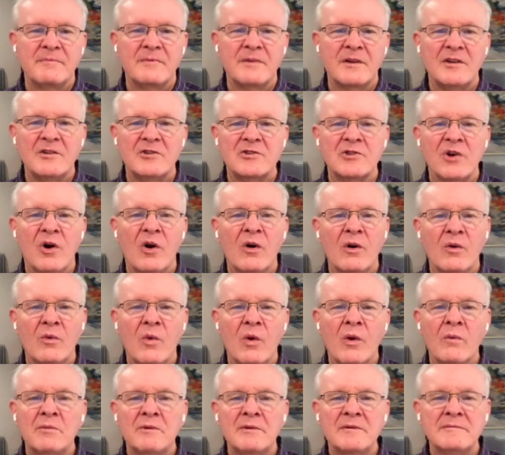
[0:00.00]
He saw a
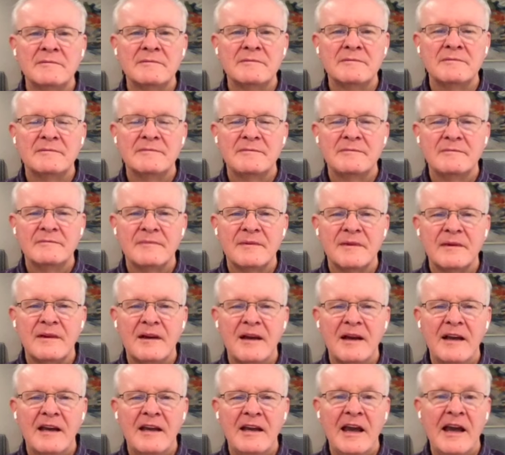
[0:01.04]
woman.
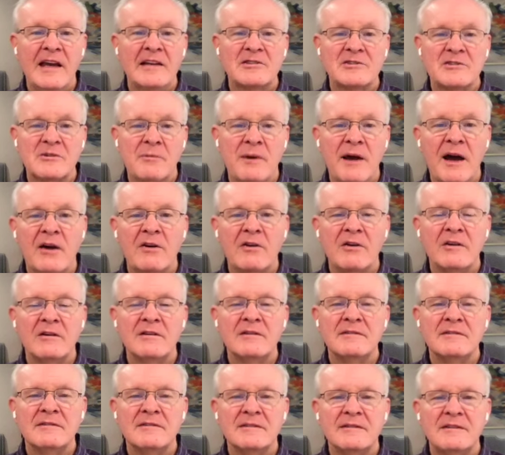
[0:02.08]
He asked about
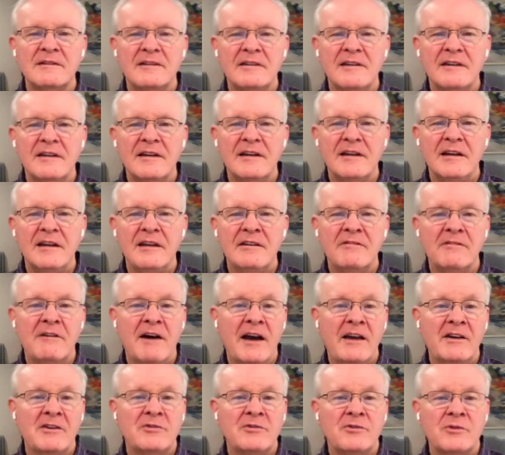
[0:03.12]
her. He
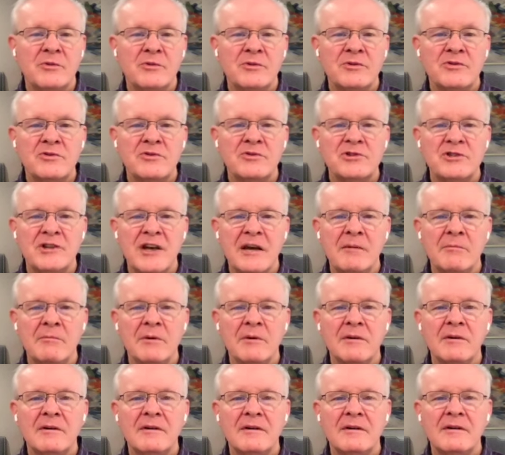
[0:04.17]
invited her into his
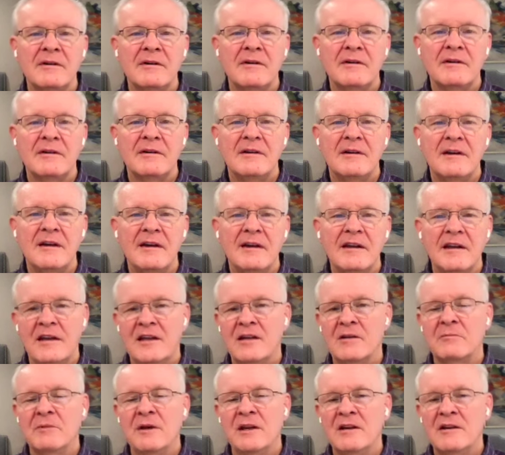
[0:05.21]
chamber, and he
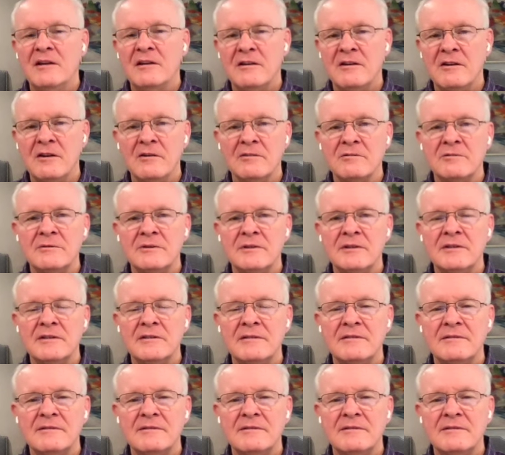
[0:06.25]
committed adultery.